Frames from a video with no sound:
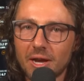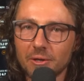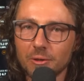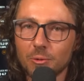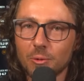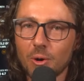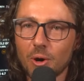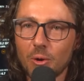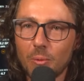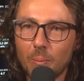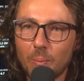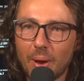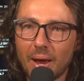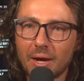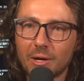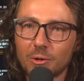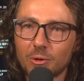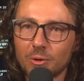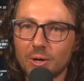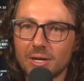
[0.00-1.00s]
unquote
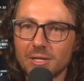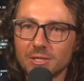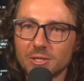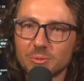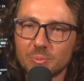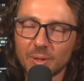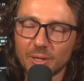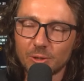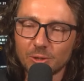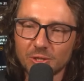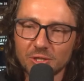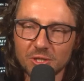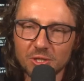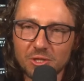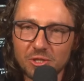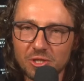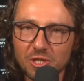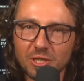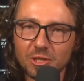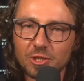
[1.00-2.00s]
bank runs because
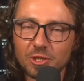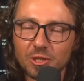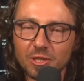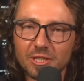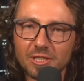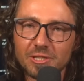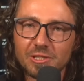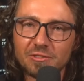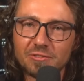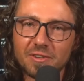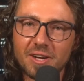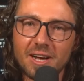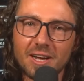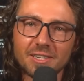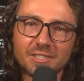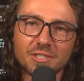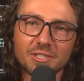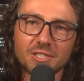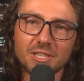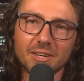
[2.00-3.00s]
it's digital, it's
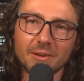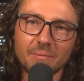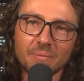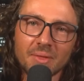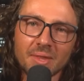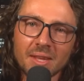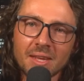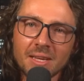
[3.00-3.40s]
faster.